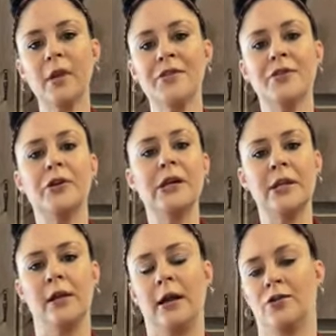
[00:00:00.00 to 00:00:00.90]
So during
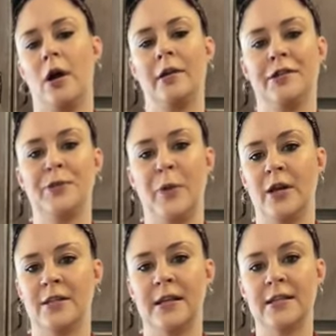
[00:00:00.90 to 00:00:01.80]
the electrolysis
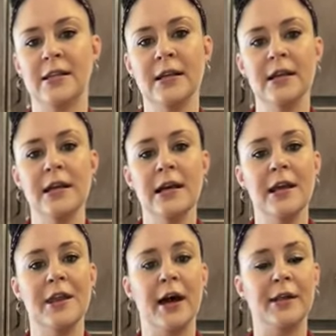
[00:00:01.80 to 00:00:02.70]
process
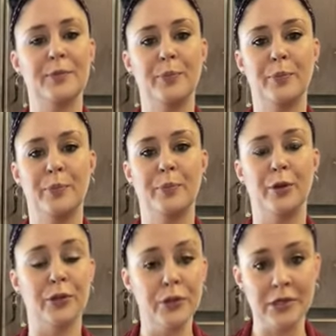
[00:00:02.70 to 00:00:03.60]
that
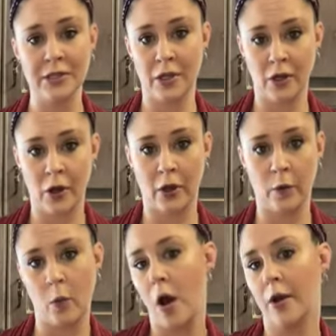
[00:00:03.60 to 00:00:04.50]
produces the
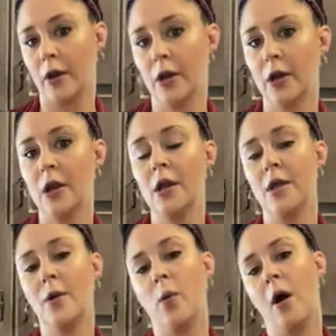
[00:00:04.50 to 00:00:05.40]
Kangen water,
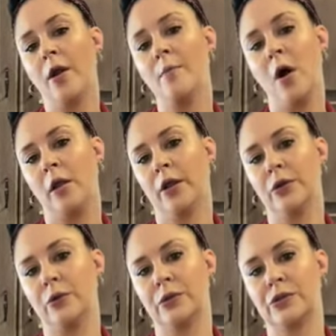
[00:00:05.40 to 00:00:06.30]
the water
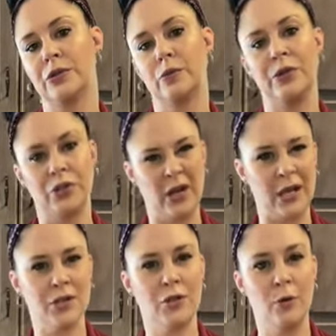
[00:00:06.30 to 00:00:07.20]
molecules, which are
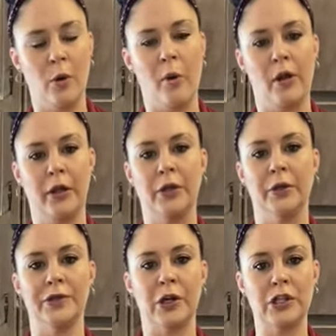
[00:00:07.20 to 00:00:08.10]
H2O
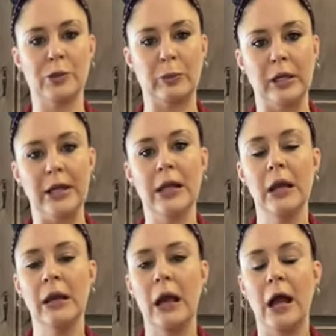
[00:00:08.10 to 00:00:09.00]
molecules, are split,
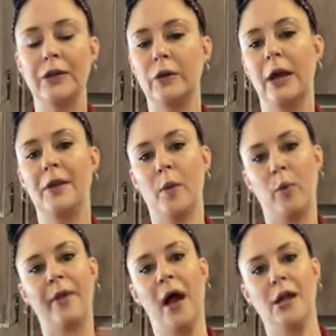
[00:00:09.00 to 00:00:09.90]
and you end up
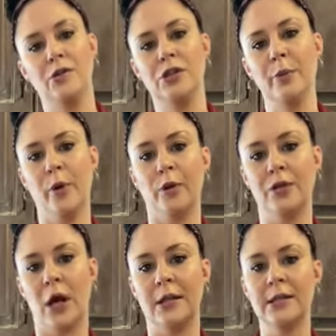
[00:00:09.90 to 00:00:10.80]
with hydrogen
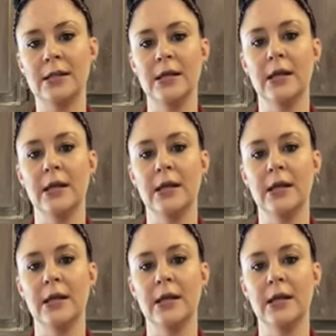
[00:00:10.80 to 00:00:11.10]
protons